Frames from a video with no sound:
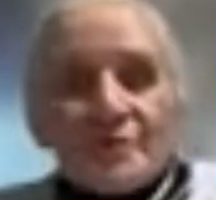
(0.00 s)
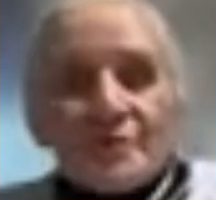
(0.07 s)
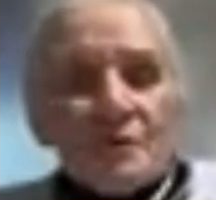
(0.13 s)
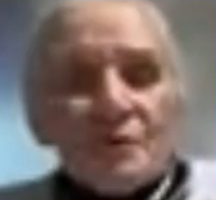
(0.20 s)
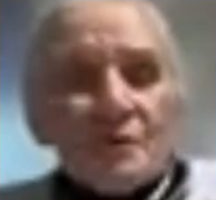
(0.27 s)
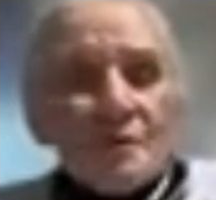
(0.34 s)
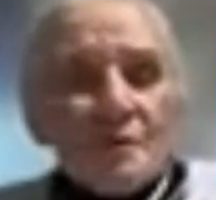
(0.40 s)

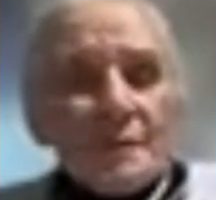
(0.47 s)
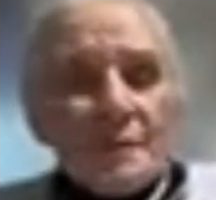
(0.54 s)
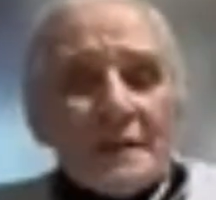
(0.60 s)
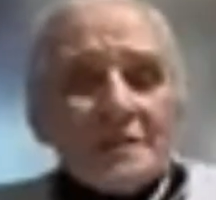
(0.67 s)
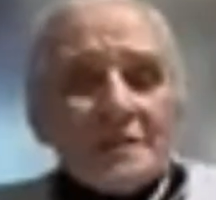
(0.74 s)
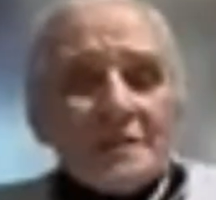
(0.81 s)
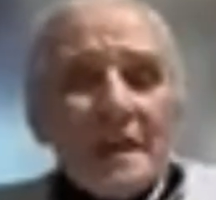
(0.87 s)

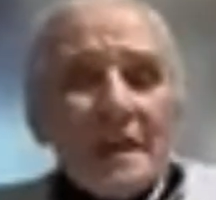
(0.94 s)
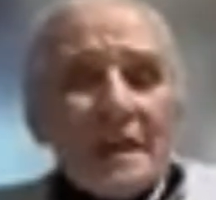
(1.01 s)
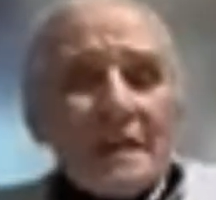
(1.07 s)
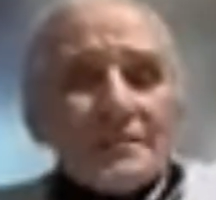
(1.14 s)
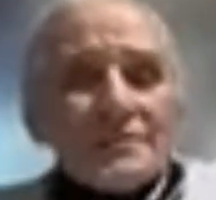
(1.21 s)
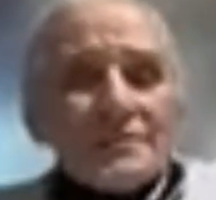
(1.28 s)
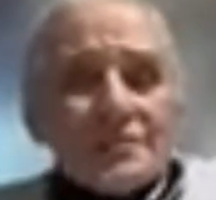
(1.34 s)
About the
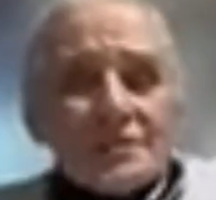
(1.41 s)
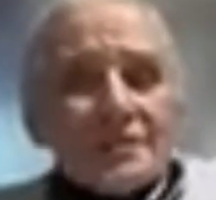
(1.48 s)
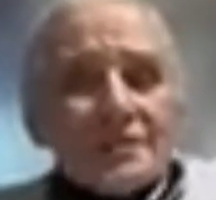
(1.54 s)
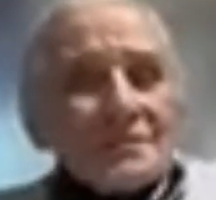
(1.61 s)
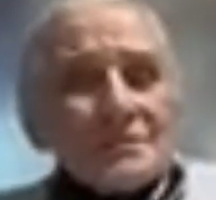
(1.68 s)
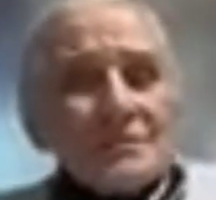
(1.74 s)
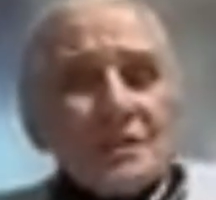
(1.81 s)
age,
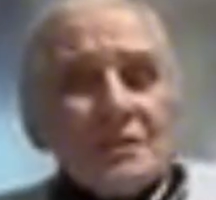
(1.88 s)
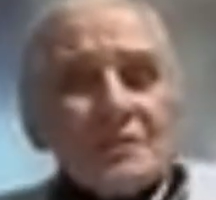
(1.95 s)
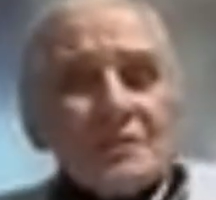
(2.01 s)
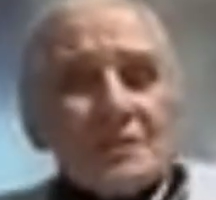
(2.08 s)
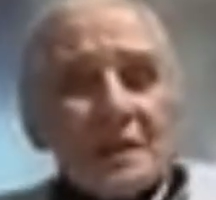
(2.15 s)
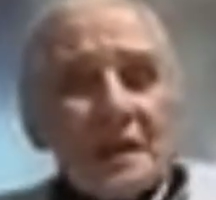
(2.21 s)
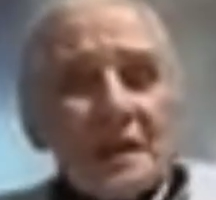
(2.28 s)
you know,
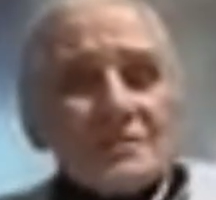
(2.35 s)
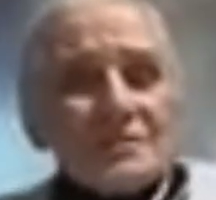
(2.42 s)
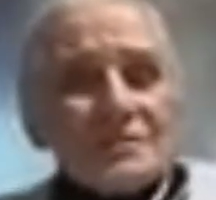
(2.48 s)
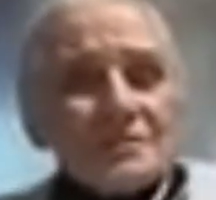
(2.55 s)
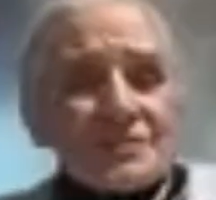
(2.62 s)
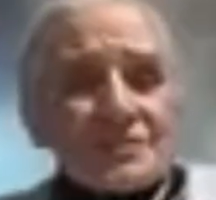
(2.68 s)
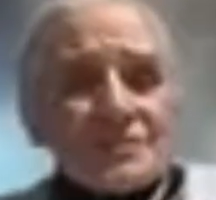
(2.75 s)
the
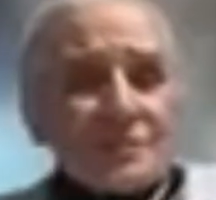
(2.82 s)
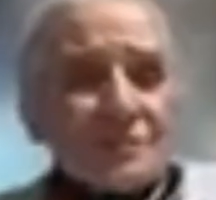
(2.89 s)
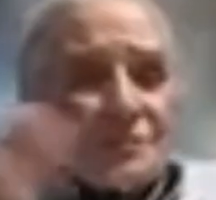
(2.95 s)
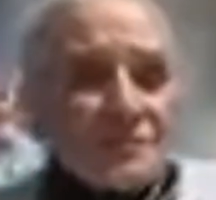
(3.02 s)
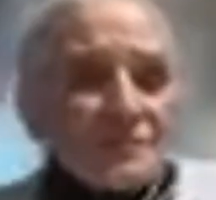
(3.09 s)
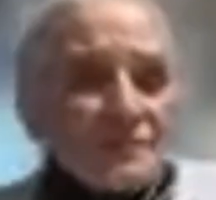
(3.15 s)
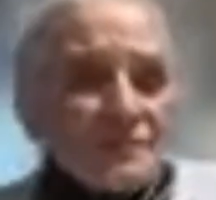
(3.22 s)
age is
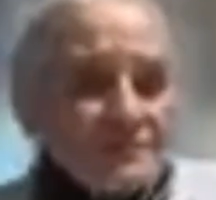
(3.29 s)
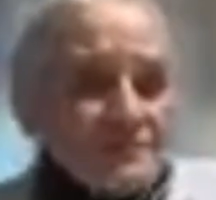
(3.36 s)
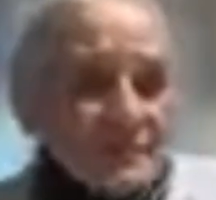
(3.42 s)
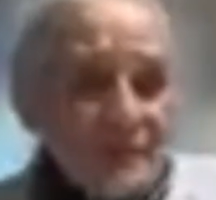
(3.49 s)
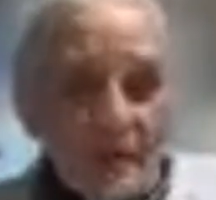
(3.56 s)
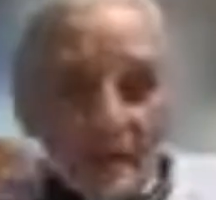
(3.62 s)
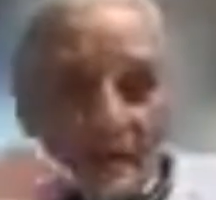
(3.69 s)
good.
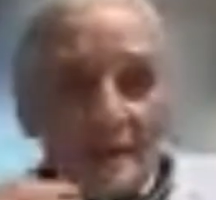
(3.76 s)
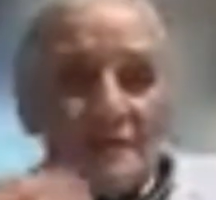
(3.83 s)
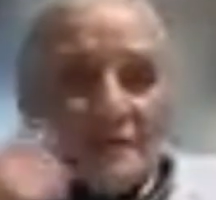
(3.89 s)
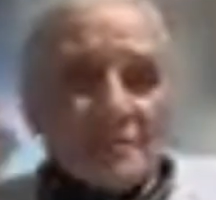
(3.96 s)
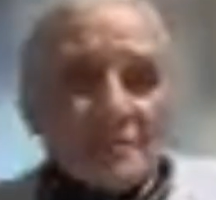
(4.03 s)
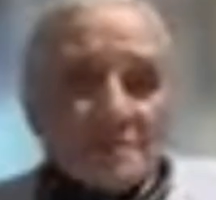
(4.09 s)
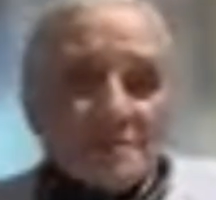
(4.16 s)
I
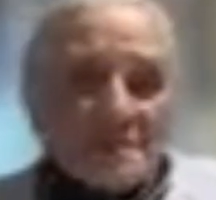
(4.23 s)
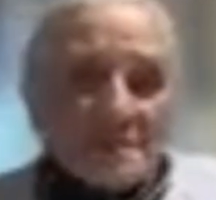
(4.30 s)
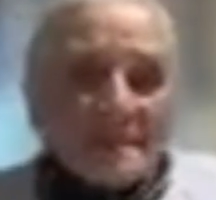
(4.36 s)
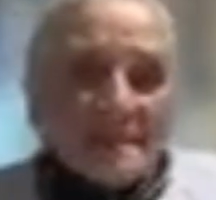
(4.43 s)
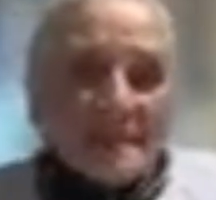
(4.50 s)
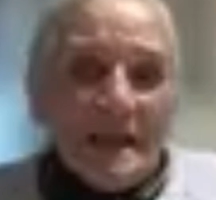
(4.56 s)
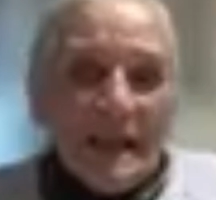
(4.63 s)
love
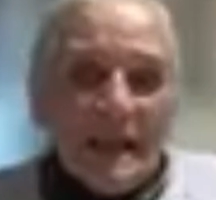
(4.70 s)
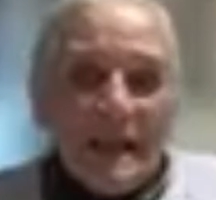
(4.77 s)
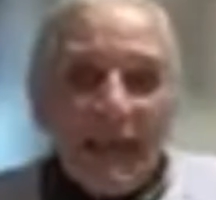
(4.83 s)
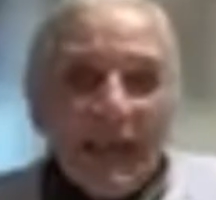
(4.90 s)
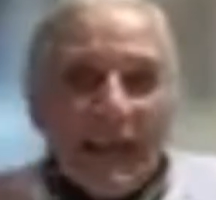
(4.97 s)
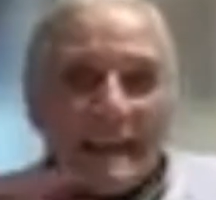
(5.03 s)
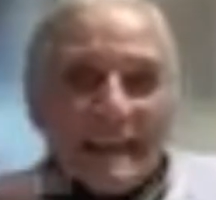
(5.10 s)

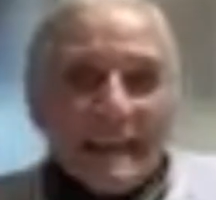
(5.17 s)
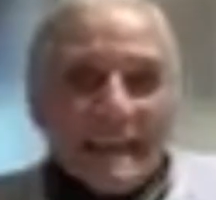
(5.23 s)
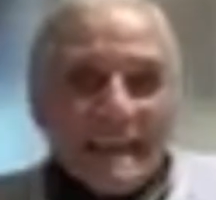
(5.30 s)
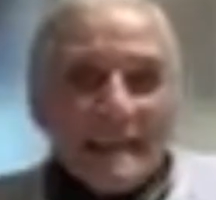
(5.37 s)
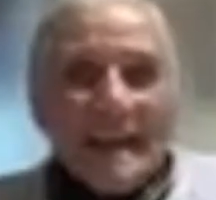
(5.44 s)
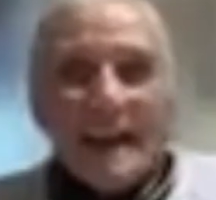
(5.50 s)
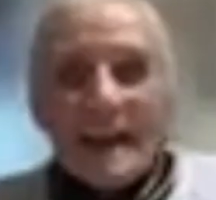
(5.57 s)
it.
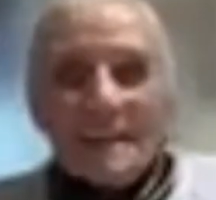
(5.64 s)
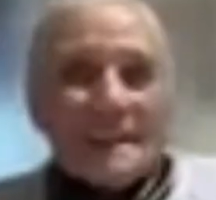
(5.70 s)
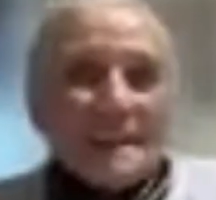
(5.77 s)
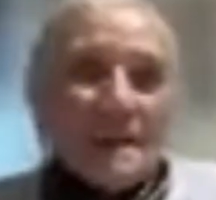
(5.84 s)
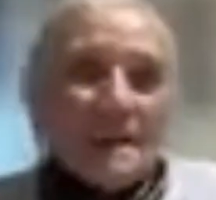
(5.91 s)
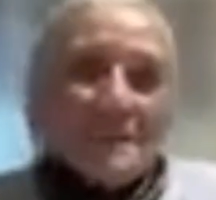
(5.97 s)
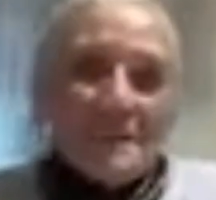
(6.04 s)
I
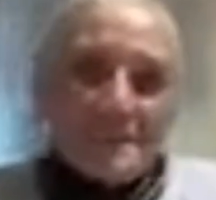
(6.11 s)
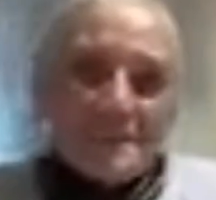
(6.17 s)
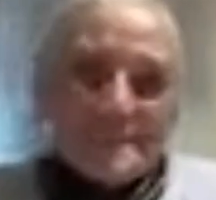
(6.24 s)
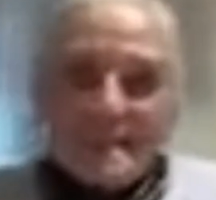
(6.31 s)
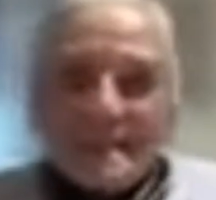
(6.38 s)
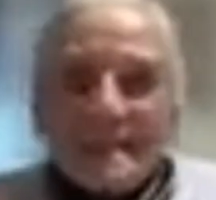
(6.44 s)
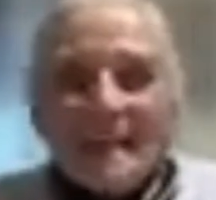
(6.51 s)
love
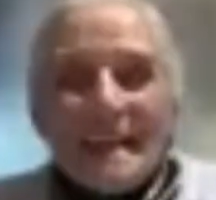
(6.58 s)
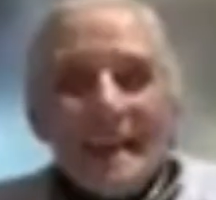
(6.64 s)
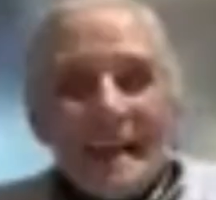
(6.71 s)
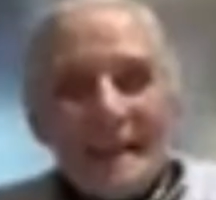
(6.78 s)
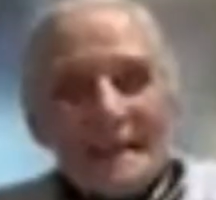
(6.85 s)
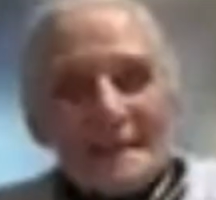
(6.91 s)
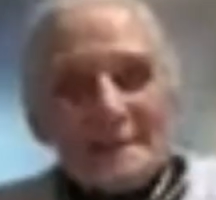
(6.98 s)
it.
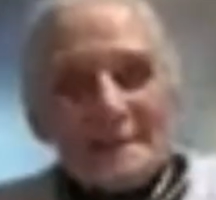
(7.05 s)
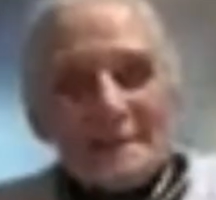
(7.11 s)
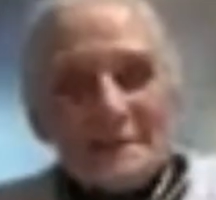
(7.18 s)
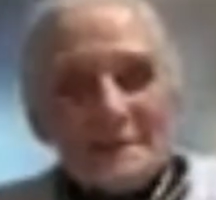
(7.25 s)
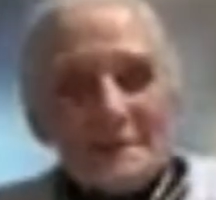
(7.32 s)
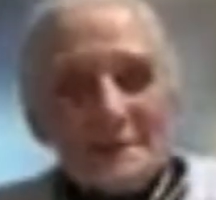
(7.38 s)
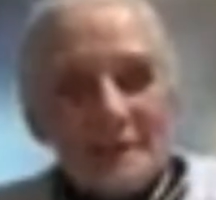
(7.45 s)

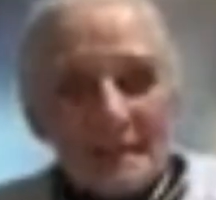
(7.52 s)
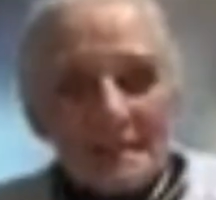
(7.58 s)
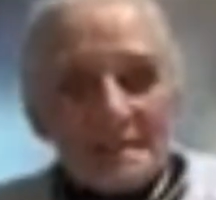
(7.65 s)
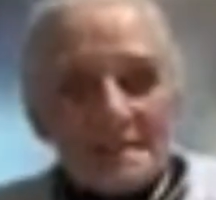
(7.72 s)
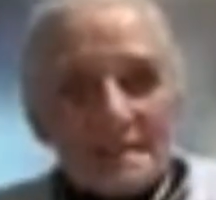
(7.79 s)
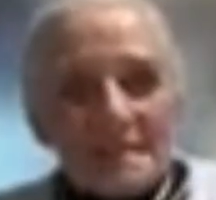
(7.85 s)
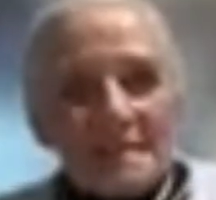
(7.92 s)

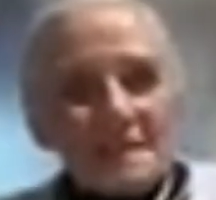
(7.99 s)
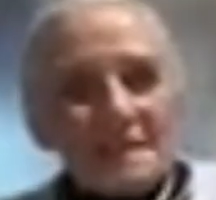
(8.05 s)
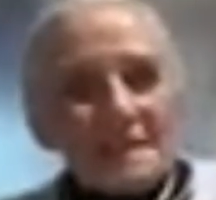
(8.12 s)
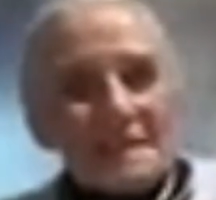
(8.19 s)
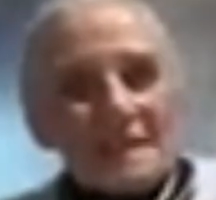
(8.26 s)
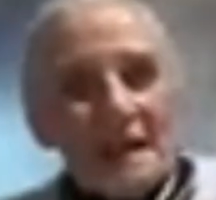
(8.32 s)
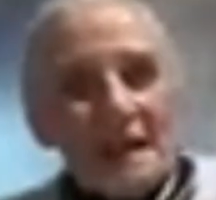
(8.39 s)
But
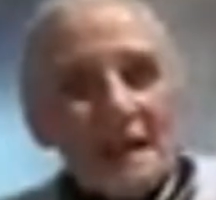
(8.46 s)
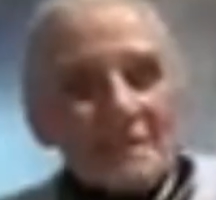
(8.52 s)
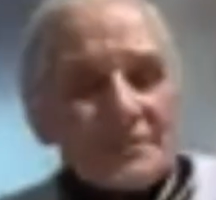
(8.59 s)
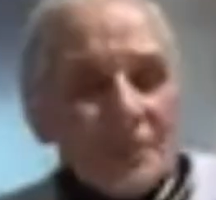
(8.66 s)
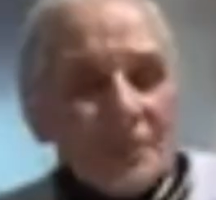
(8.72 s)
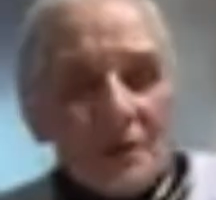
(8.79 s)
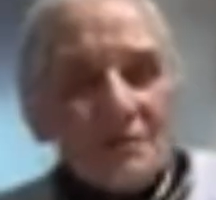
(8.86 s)
I
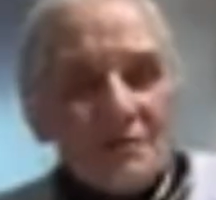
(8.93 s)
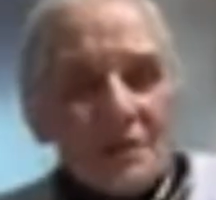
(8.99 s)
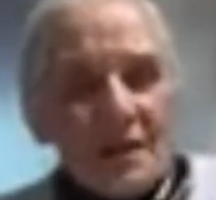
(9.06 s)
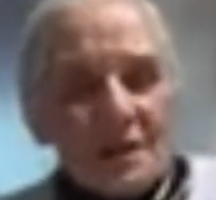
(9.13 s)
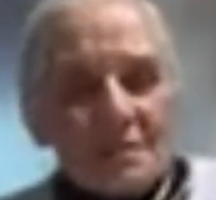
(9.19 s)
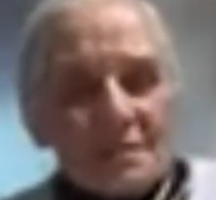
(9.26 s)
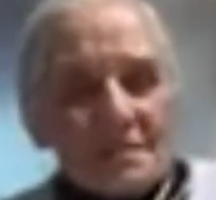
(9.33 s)
don't
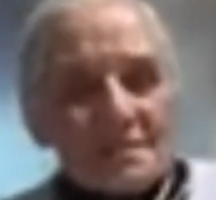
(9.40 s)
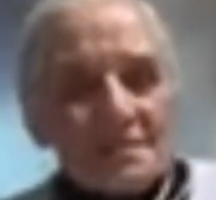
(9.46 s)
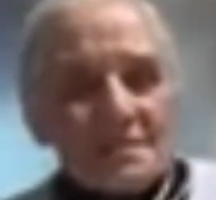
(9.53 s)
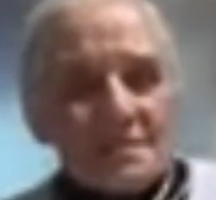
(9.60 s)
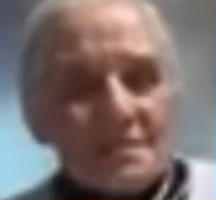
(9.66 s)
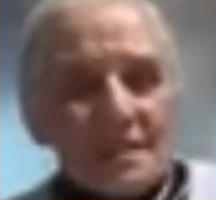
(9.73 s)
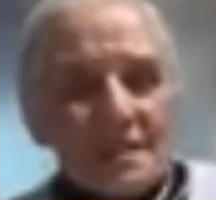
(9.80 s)
like
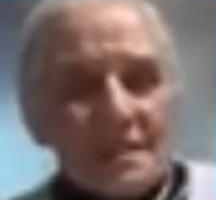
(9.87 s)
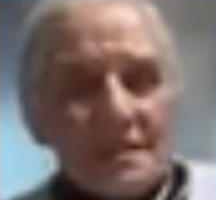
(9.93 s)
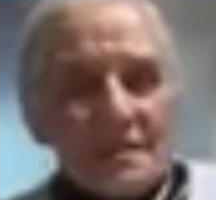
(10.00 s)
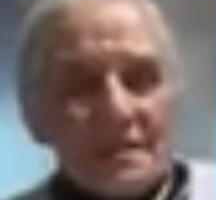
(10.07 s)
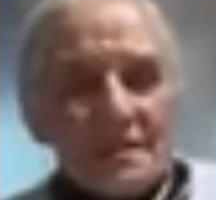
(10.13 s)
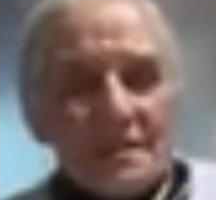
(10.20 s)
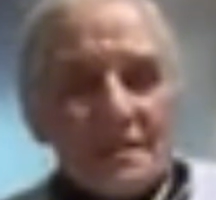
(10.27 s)
listening
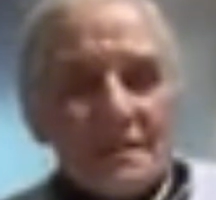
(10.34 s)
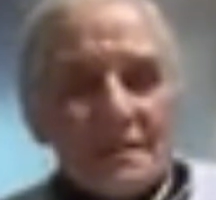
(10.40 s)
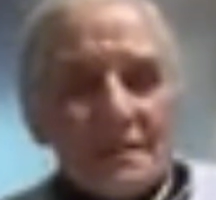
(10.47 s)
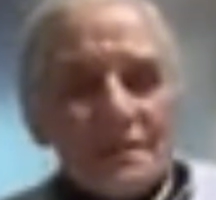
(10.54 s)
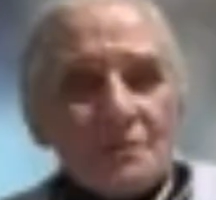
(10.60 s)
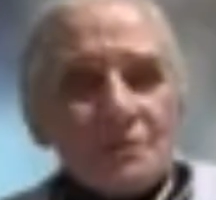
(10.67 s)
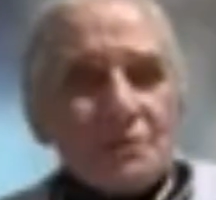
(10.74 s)

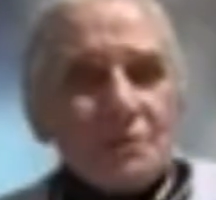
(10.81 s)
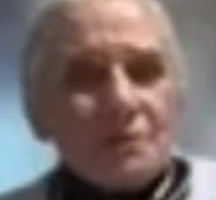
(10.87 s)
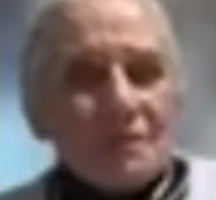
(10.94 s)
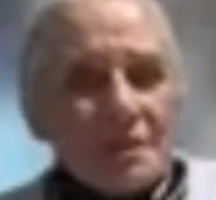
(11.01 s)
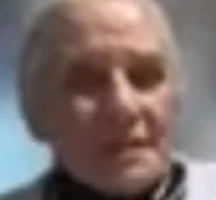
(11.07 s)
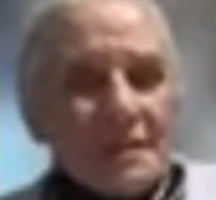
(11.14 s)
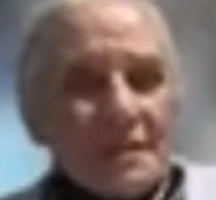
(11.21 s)
to
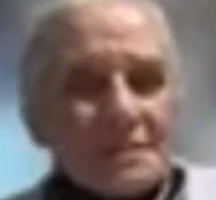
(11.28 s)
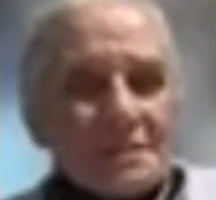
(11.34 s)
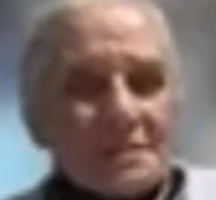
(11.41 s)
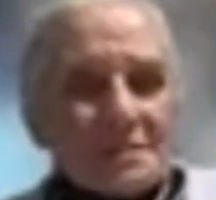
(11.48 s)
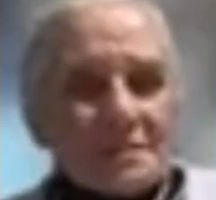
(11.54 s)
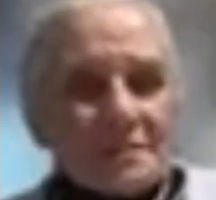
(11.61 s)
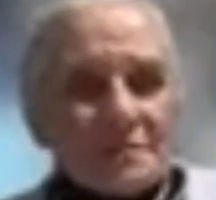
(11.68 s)

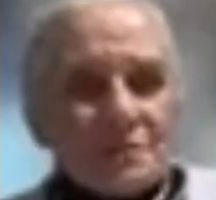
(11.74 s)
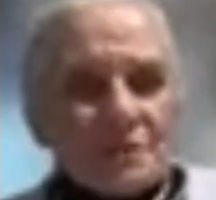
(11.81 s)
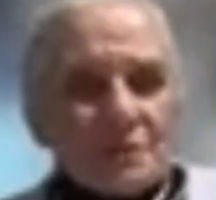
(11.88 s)
things that